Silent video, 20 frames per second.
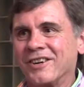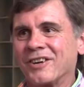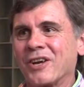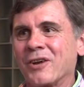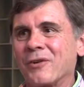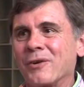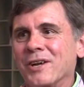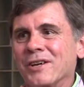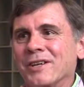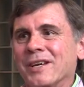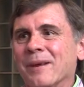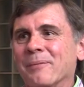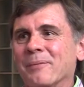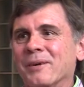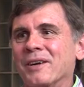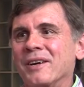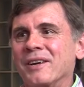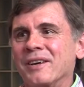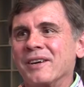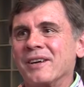to end up
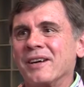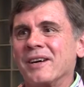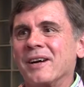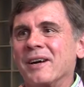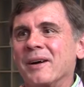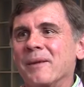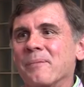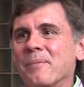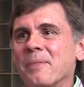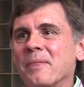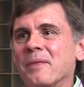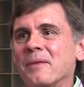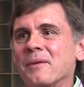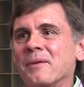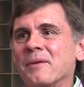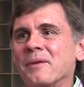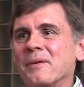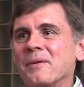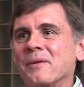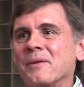
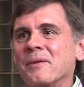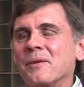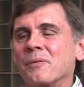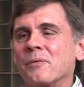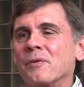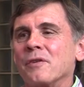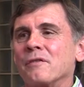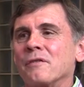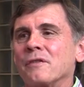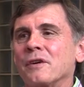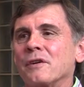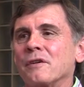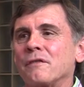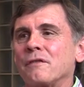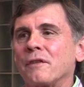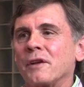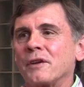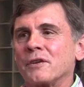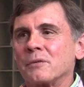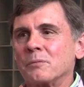with a very
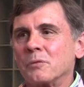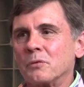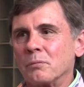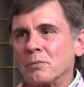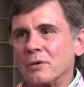flexible